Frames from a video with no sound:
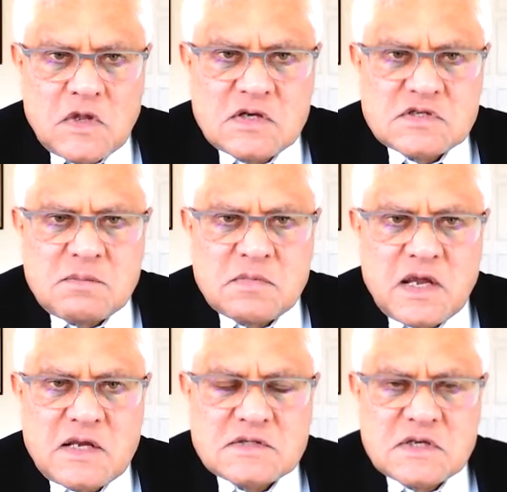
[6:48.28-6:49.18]
In some
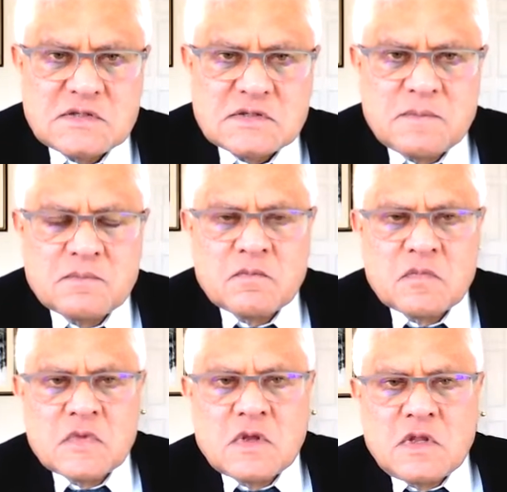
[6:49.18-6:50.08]
cases,
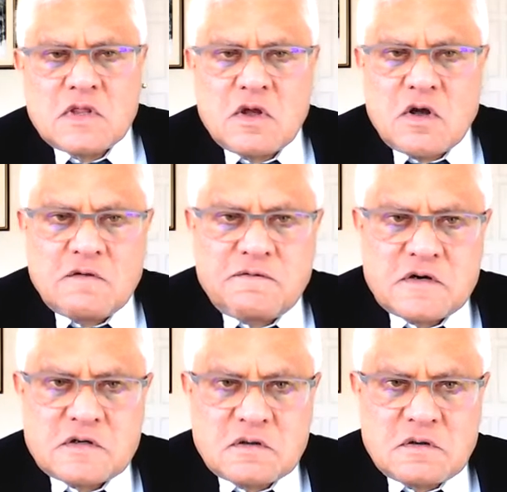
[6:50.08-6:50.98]
the
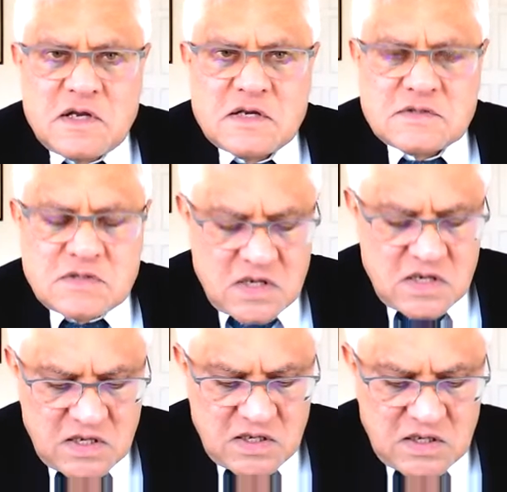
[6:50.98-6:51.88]
offer to lease
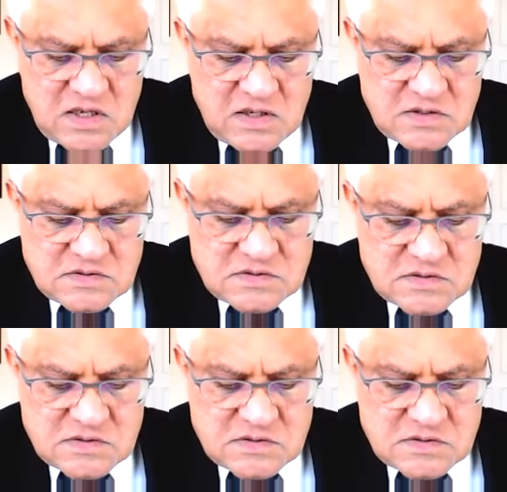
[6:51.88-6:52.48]
is